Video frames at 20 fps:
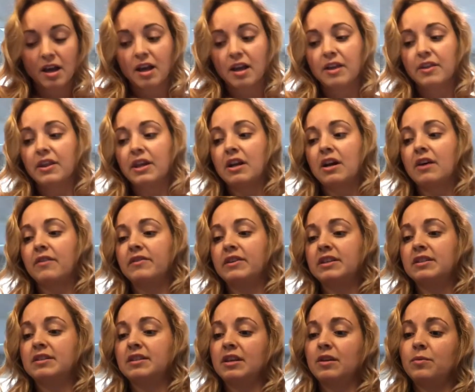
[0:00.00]
And then
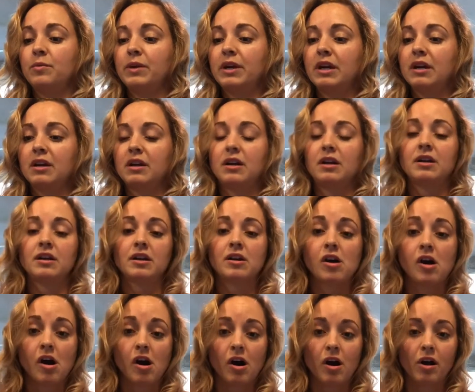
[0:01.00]
obviously we get on a
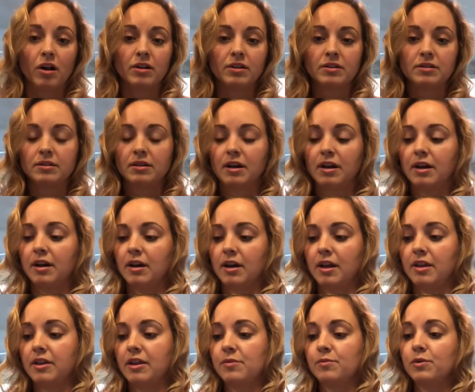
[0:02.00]
call
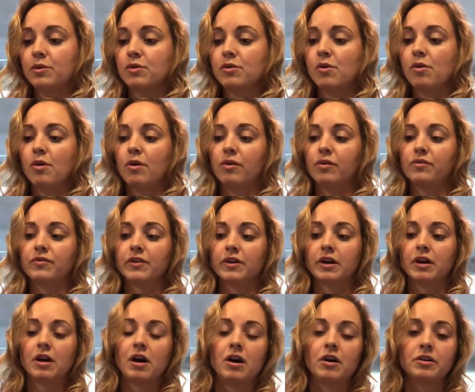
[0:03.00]
and then we'll go
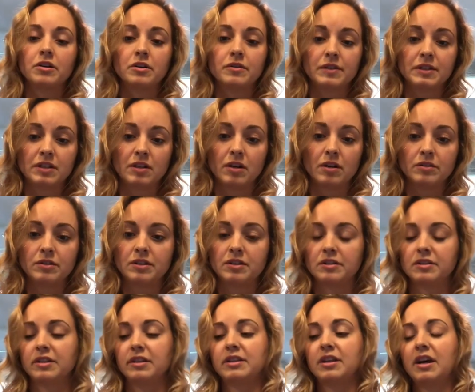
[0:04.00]
over all your results.
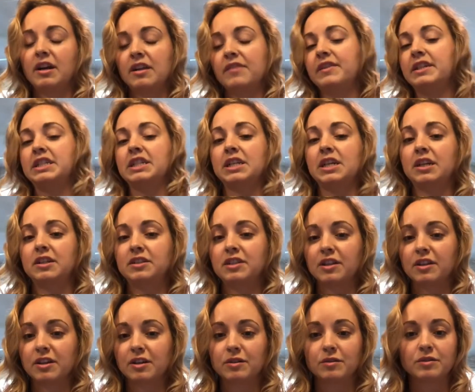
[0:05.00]
There's a ton of
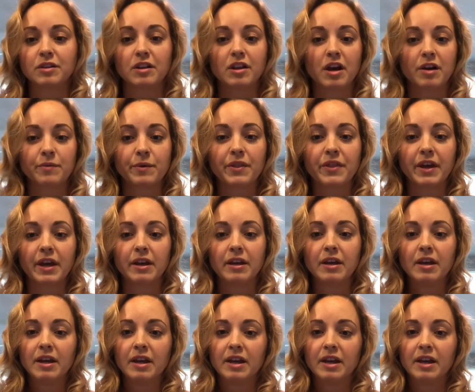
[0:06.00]
education that goes along with it.